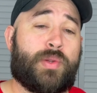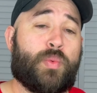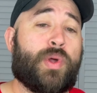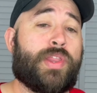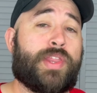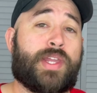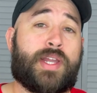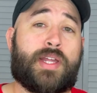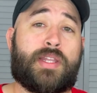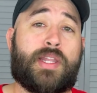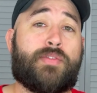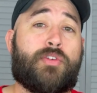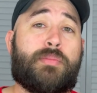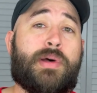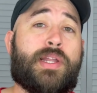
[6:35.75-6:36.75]
One thing I
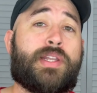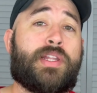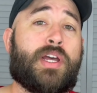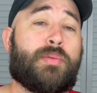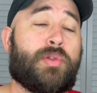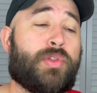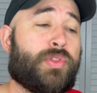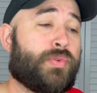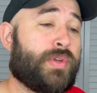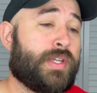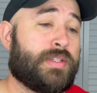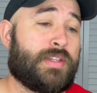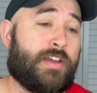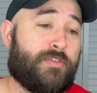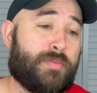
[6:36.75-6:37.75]
love about Diablo 3
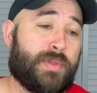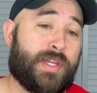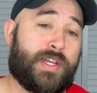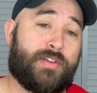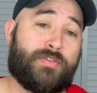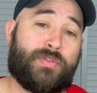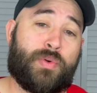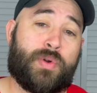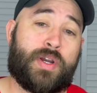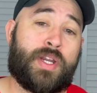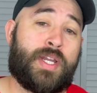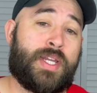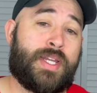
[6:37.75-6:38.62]
is I've played it for